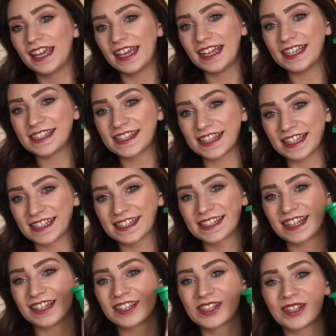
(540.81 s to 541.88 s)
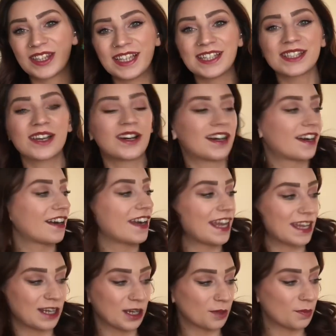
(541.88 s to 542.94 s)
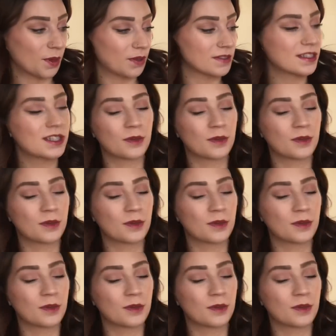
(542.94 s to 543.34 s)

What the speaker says: is this. So these are aerial pods.